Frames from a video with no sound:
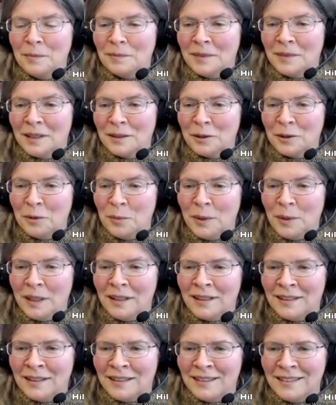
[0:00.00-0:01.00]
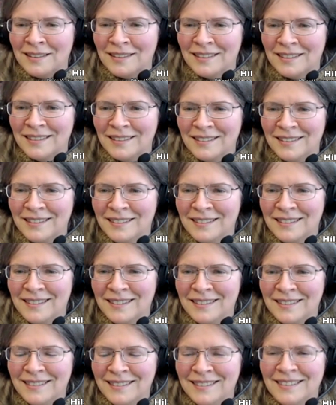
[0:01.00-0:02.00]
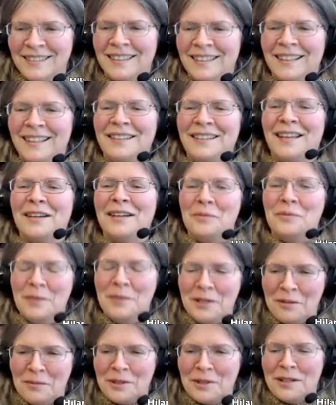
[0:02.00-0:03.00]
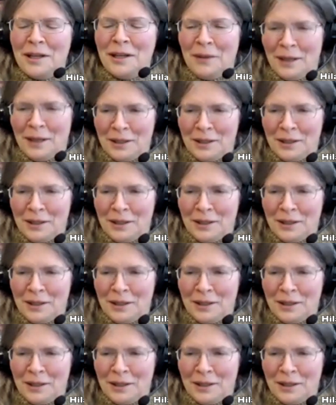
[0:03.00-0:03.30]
that could be heard. There could be some solo